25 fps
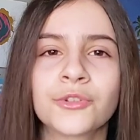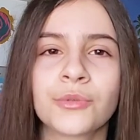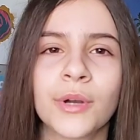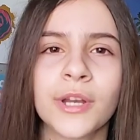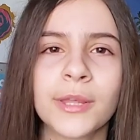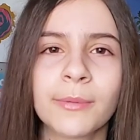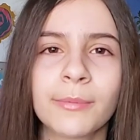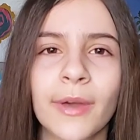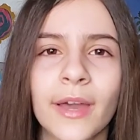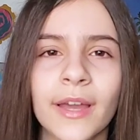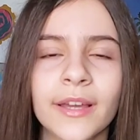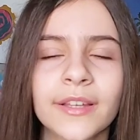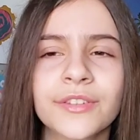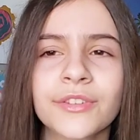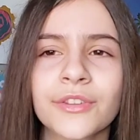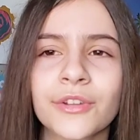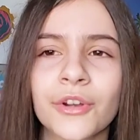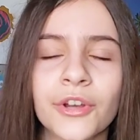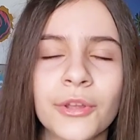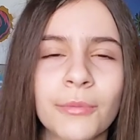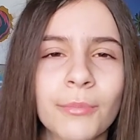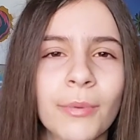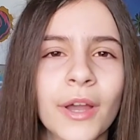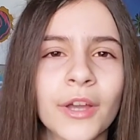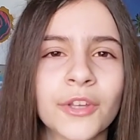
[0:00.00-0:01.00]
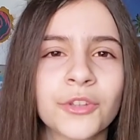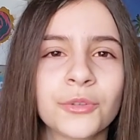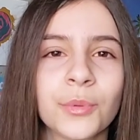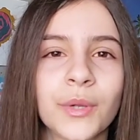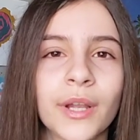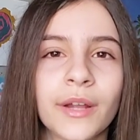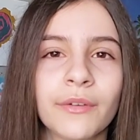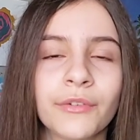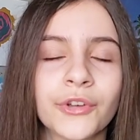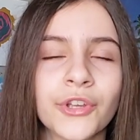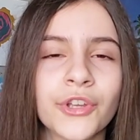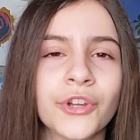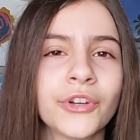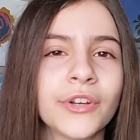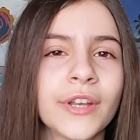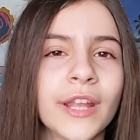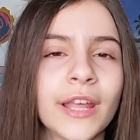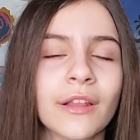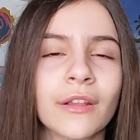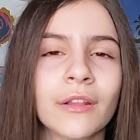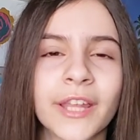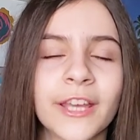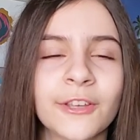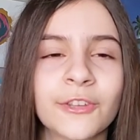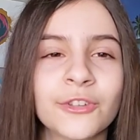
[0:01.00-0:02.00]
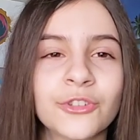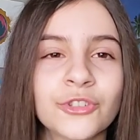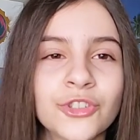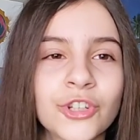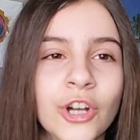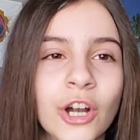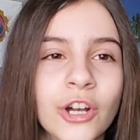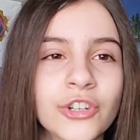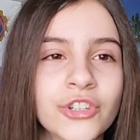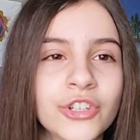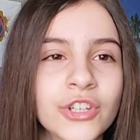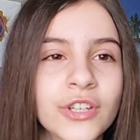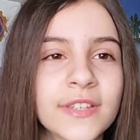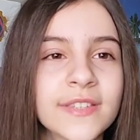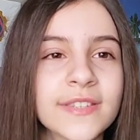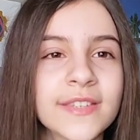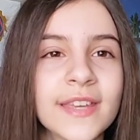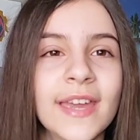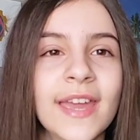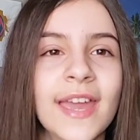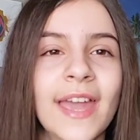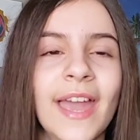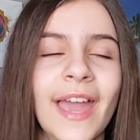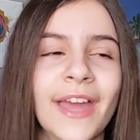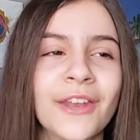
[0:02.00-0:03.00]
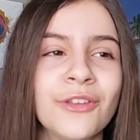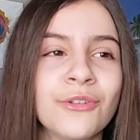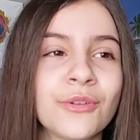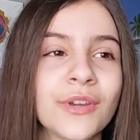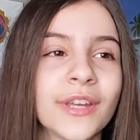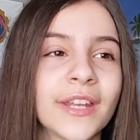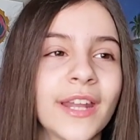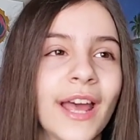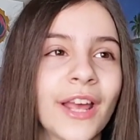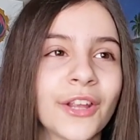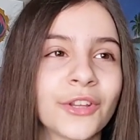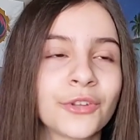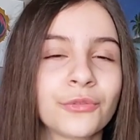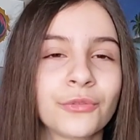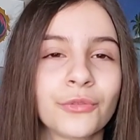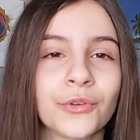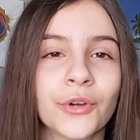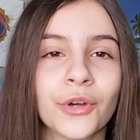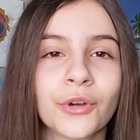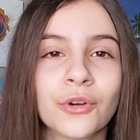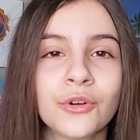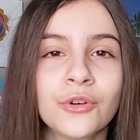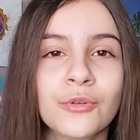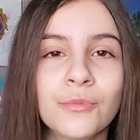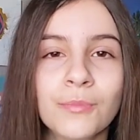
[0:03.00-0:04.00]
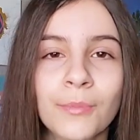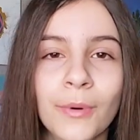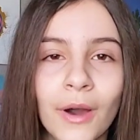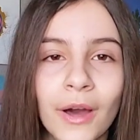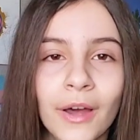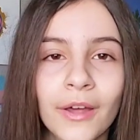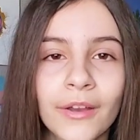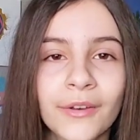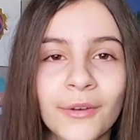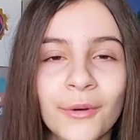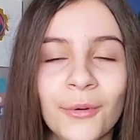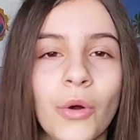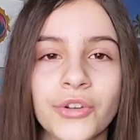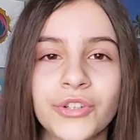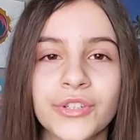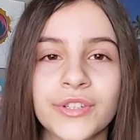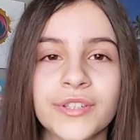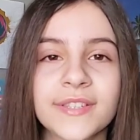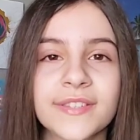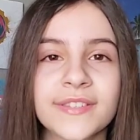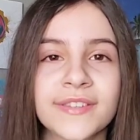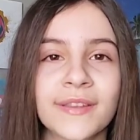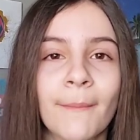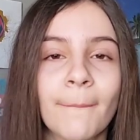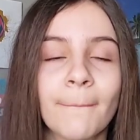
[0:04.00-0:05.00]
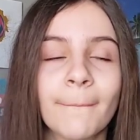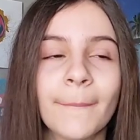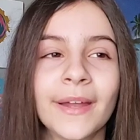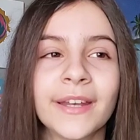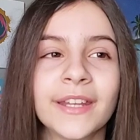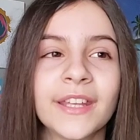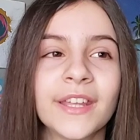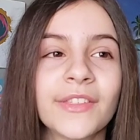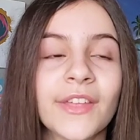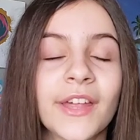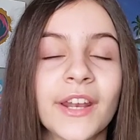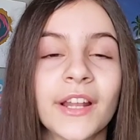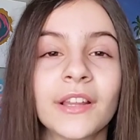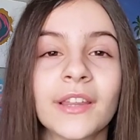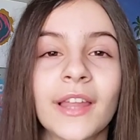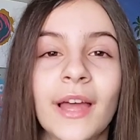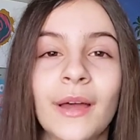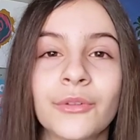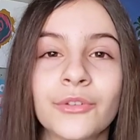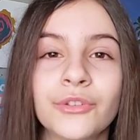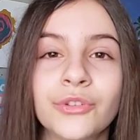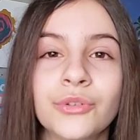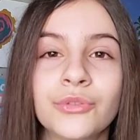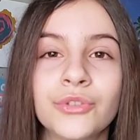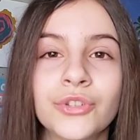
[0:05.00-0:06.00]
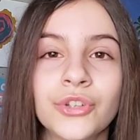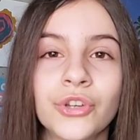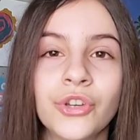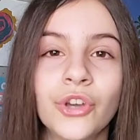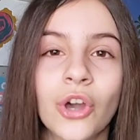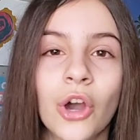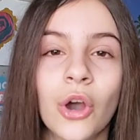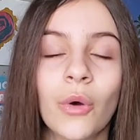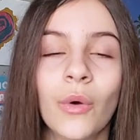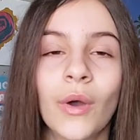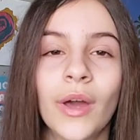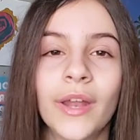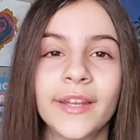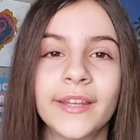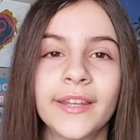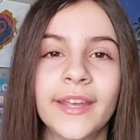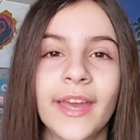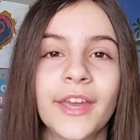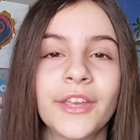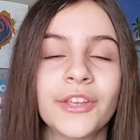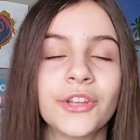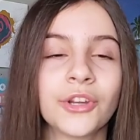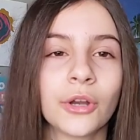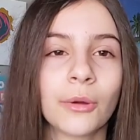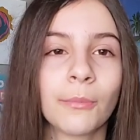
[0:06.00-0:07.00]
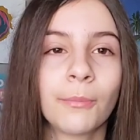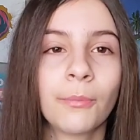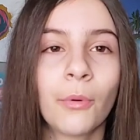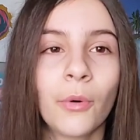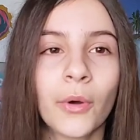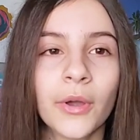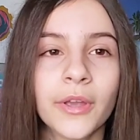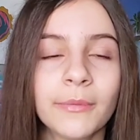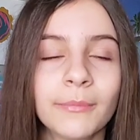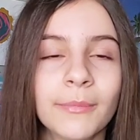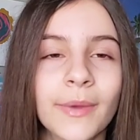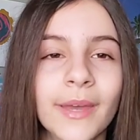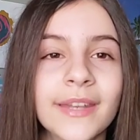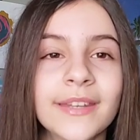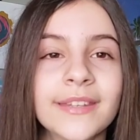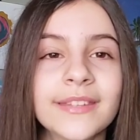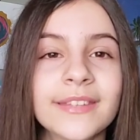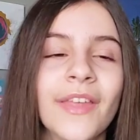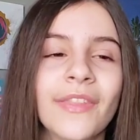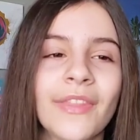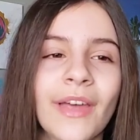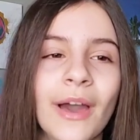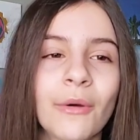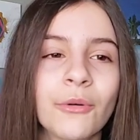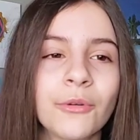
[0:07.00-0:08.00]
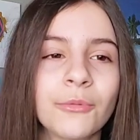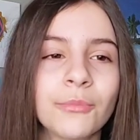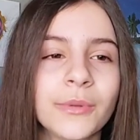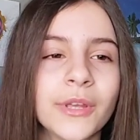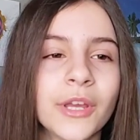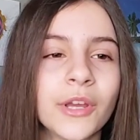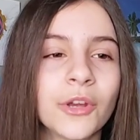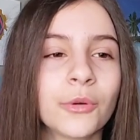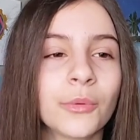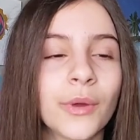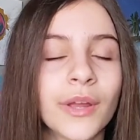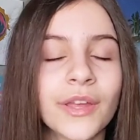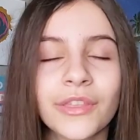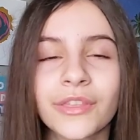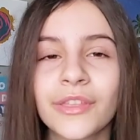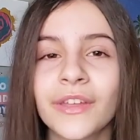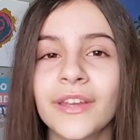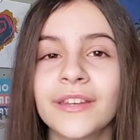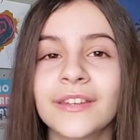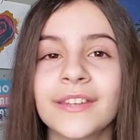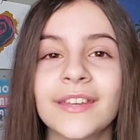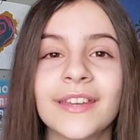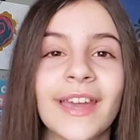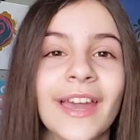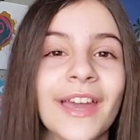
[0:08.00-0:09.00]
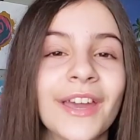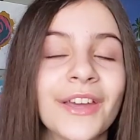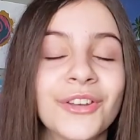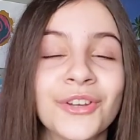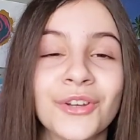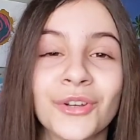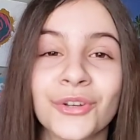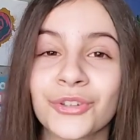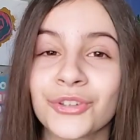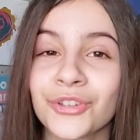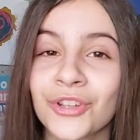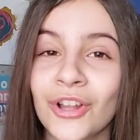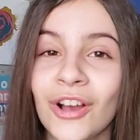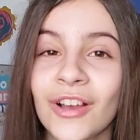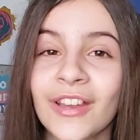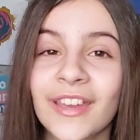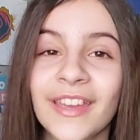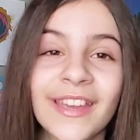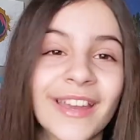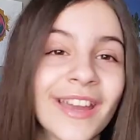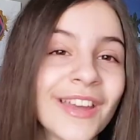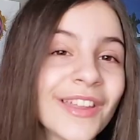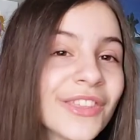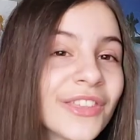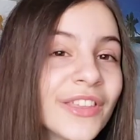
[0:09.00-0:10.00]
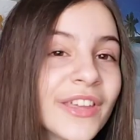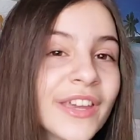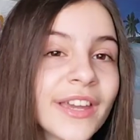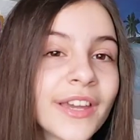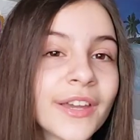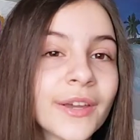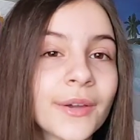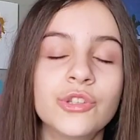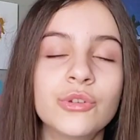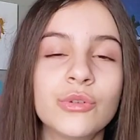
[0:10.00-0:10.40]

20 bucks, 30 bucks, whatever your nail place charges, and you can ask for a coupon or just some money that allows you to go and get your appointment, and that would be a great thing to get in your stocking, I think.